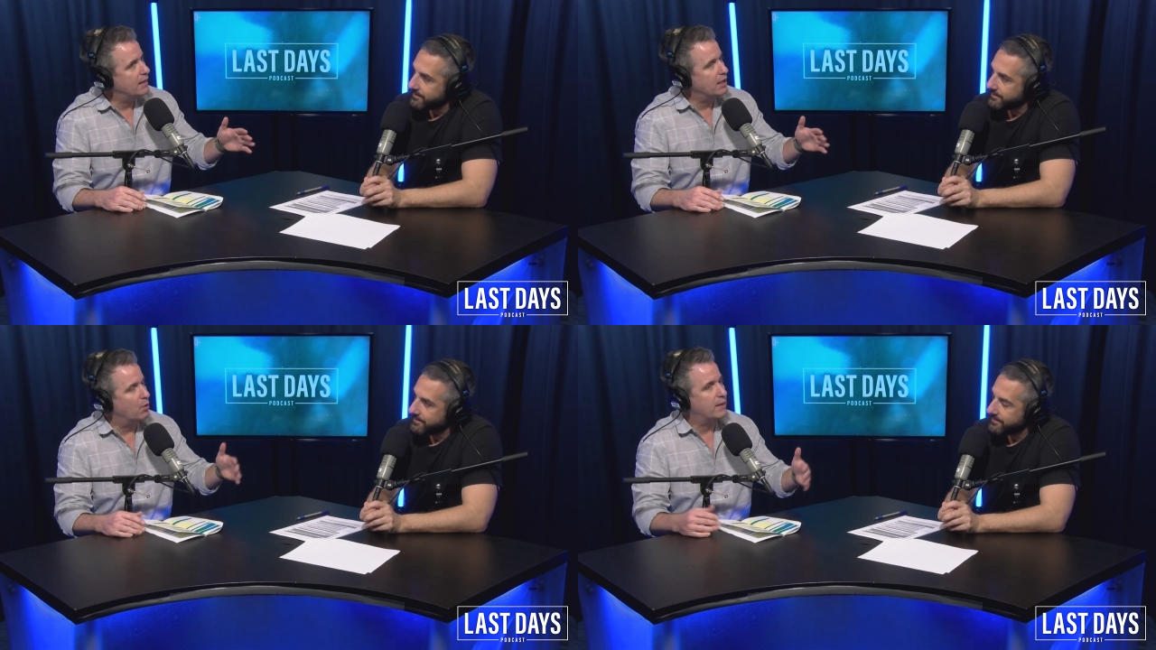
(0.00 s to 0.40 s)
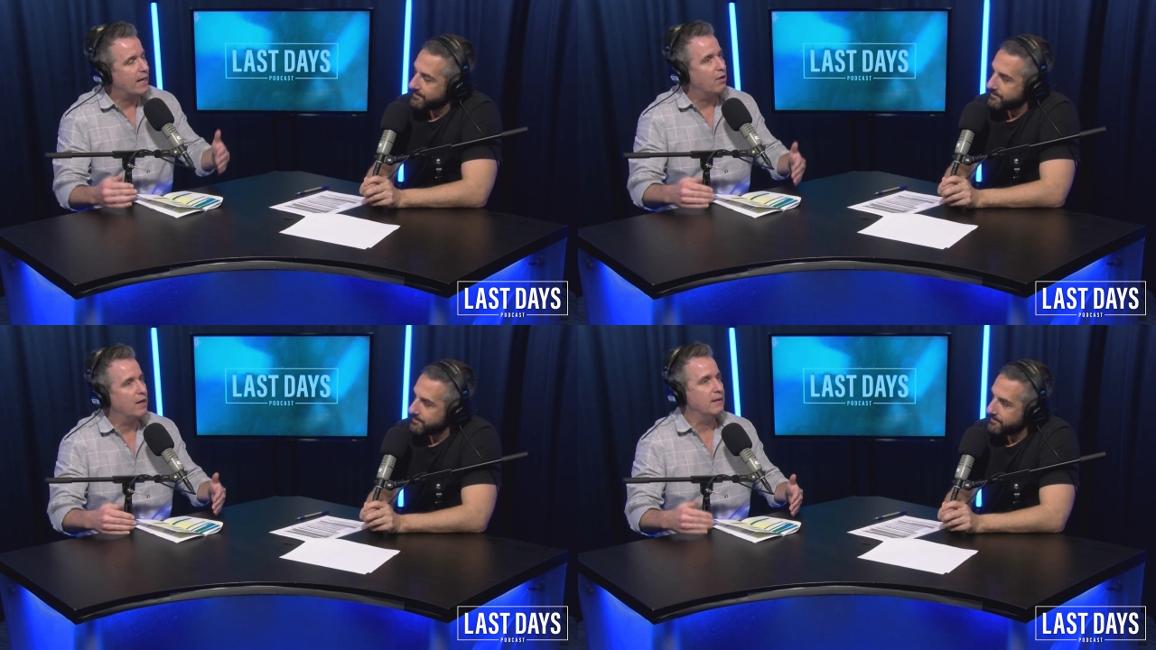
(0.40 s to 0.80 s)
Speaker 1: you know
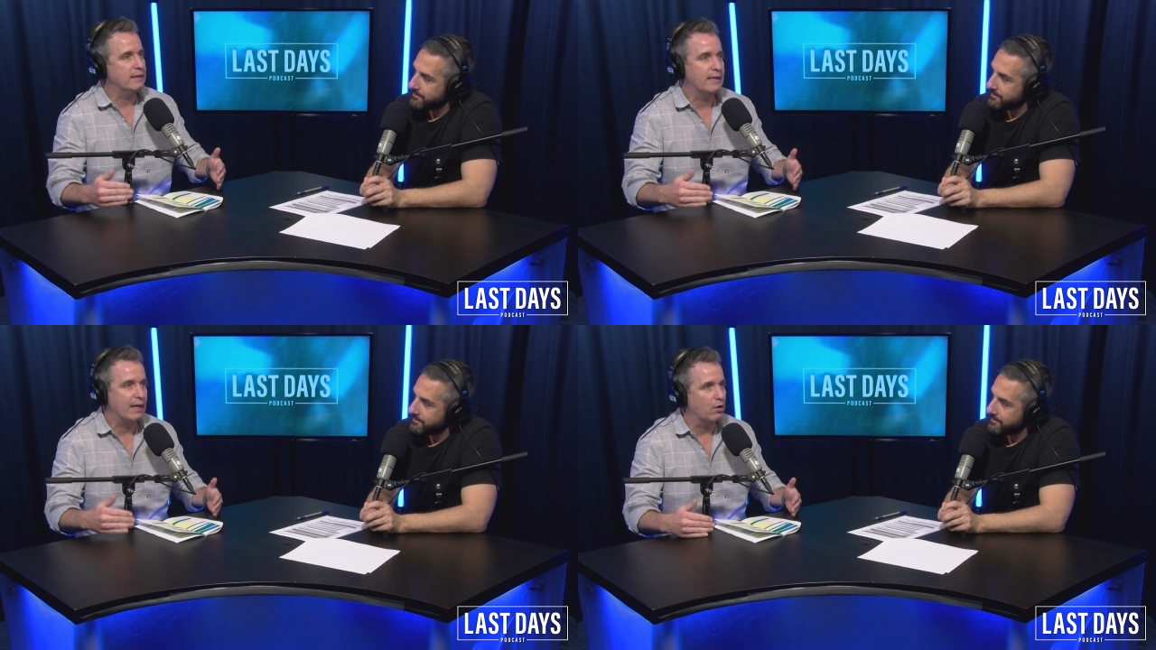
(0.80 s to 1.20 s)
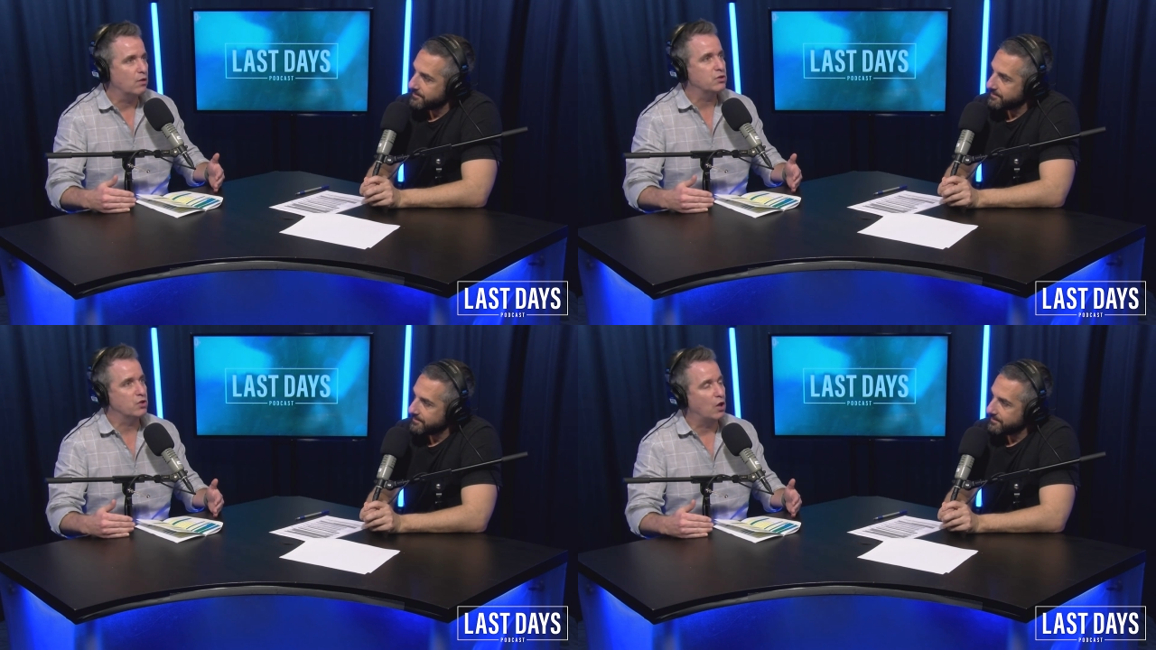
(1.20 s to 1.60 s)
Car- uh,
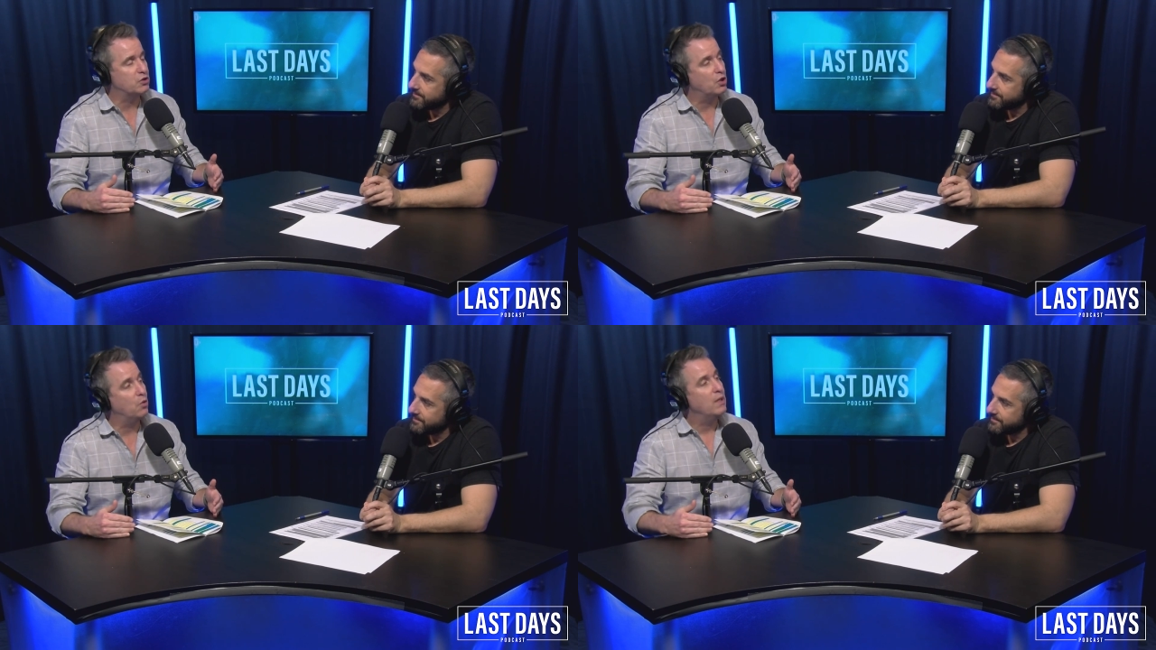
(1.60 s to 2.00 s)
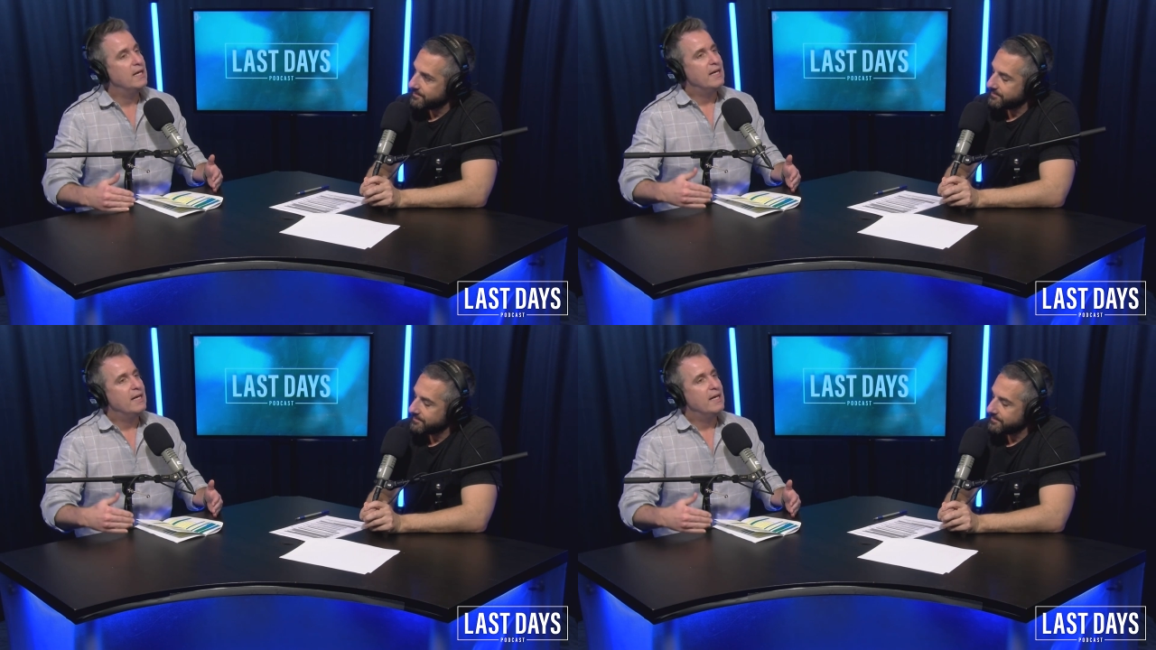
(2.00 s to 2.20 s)
is also